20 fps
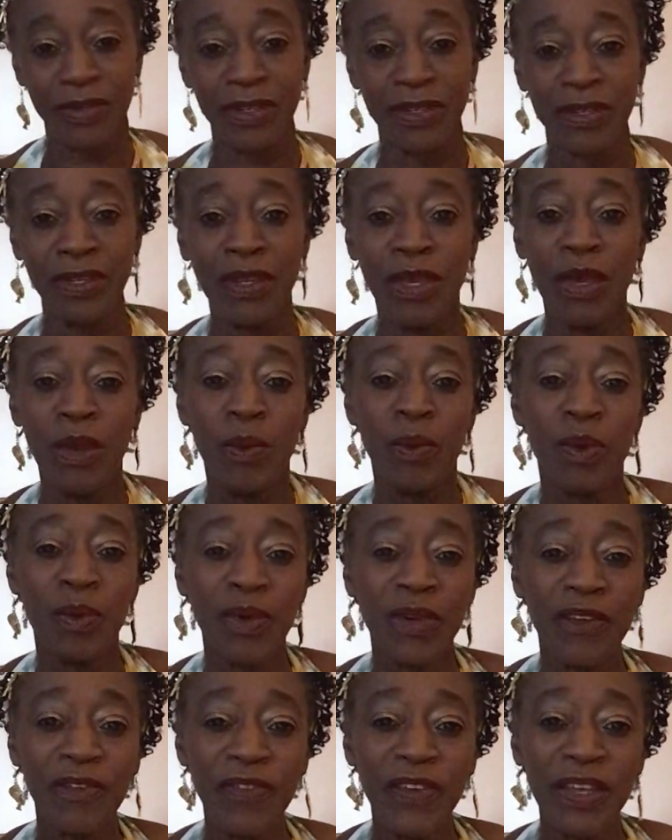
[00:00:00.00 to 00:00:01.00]
us. We
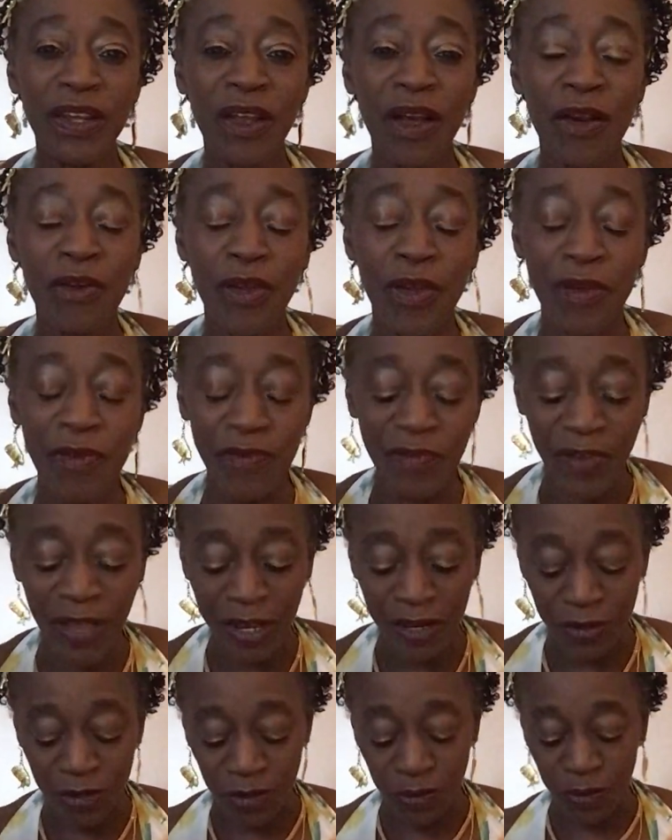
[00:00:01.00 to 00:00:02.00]
want to feel our own
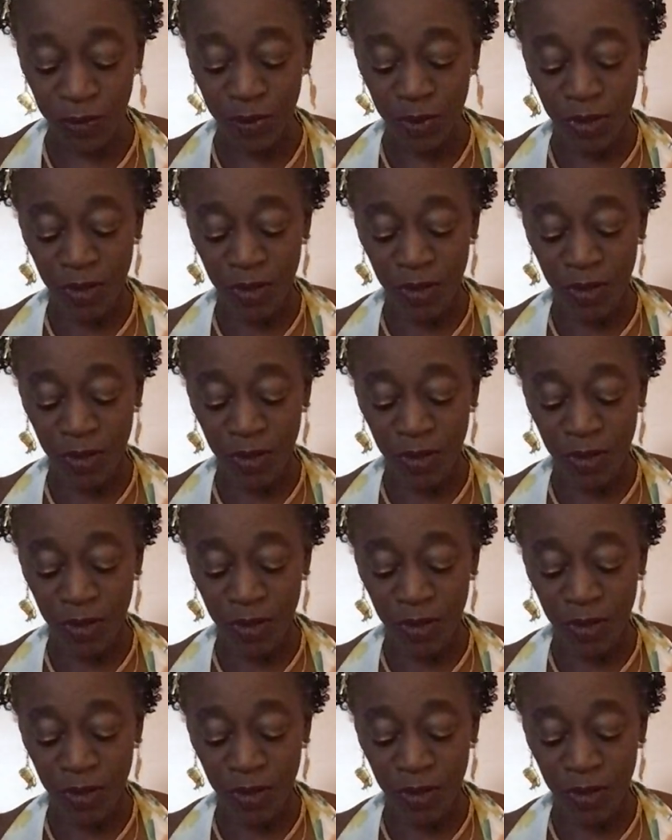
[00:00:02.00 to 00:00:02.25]
value.